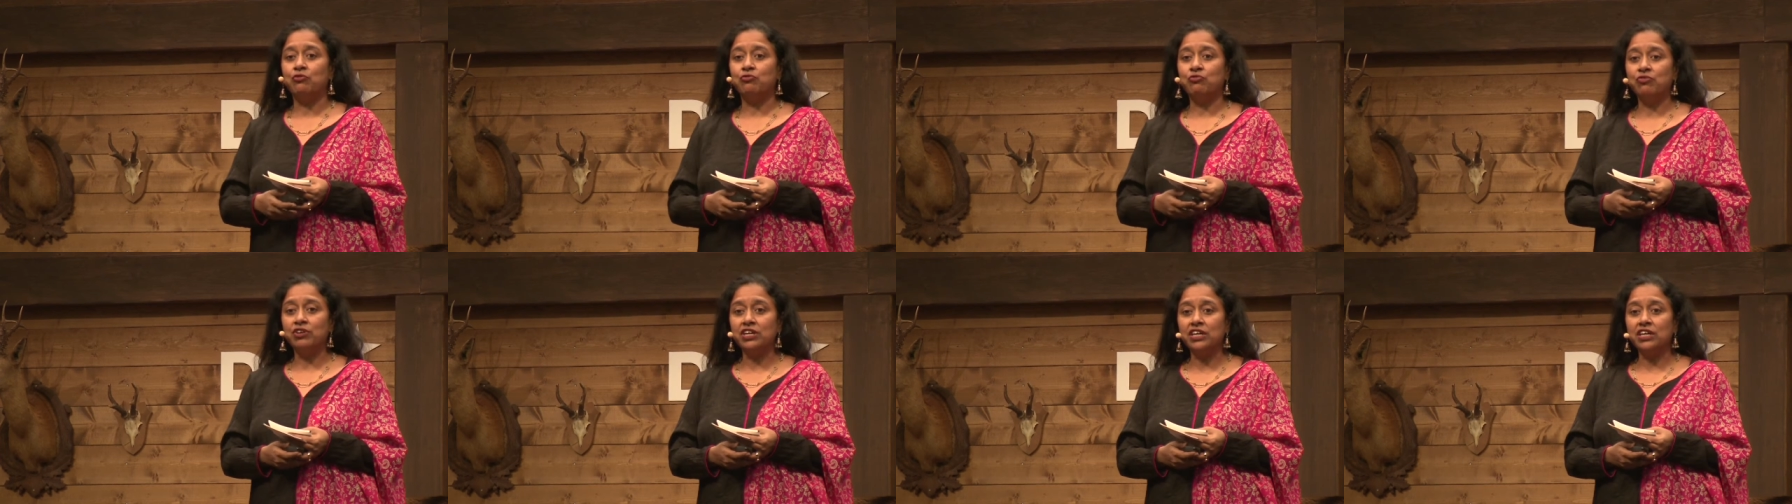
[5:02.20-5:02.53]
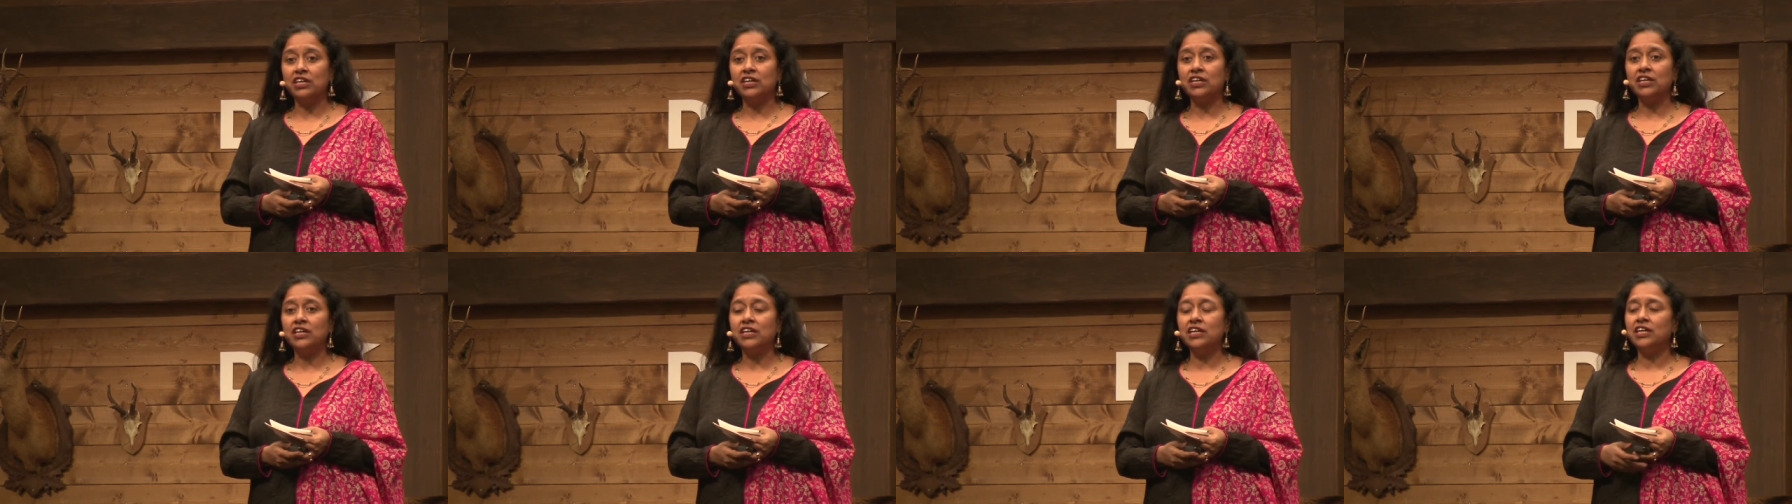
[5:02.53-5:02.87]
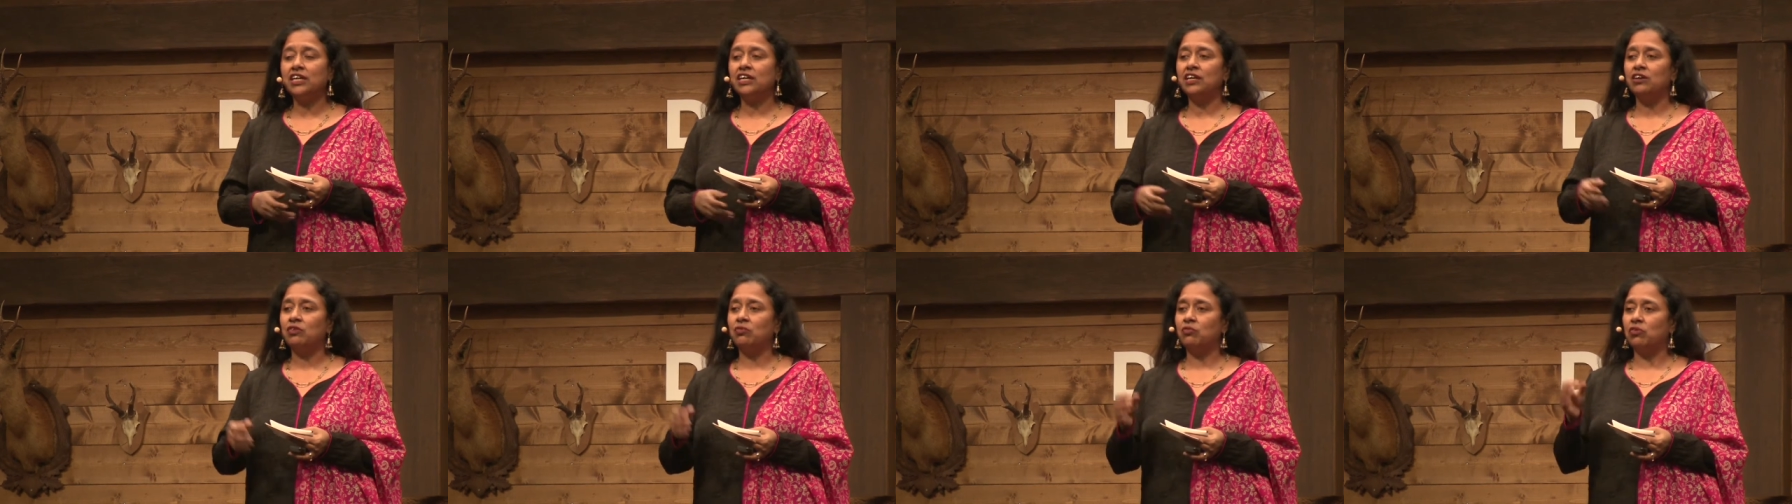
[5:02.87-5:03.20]

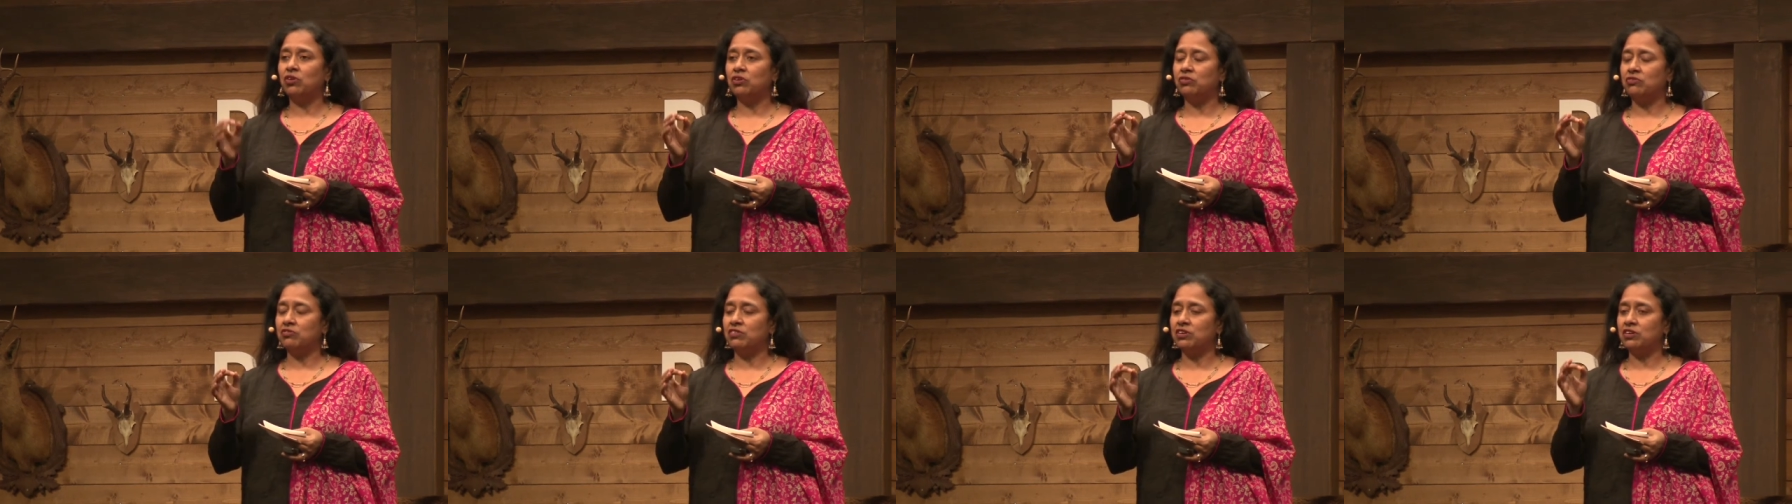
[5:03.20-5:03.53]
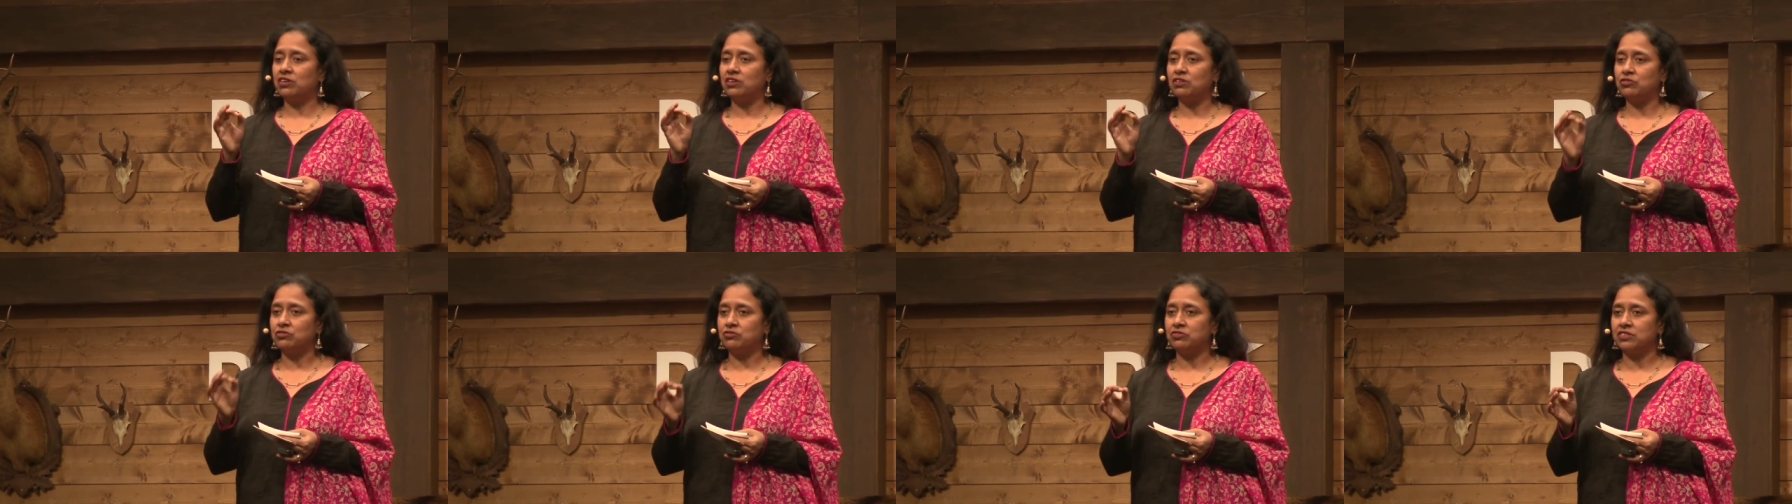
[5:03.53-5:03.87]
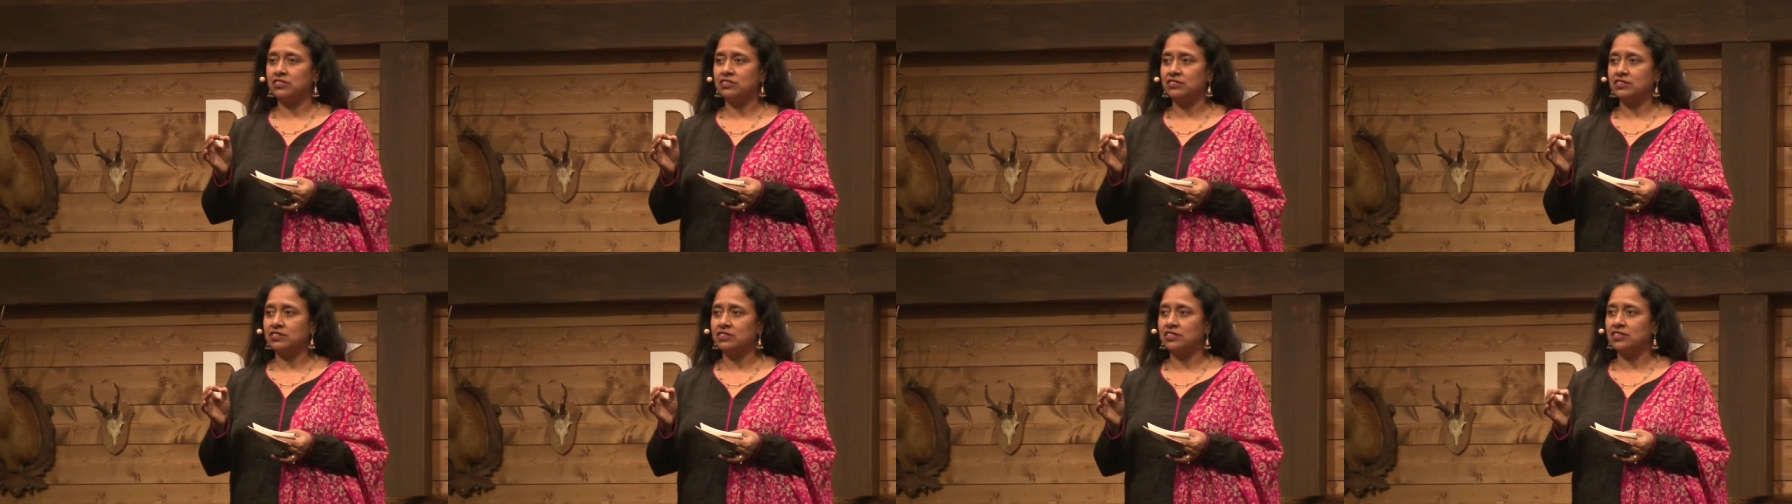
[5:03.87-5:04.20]
really what we are
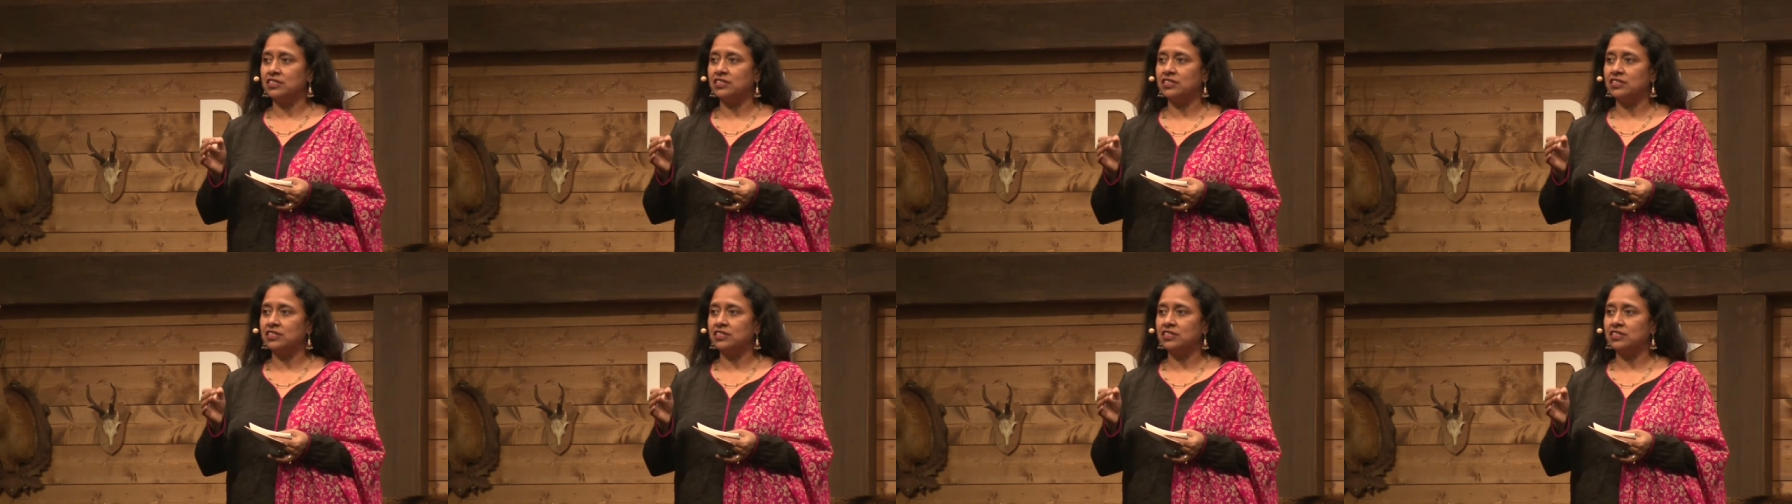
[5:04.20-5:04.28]
interested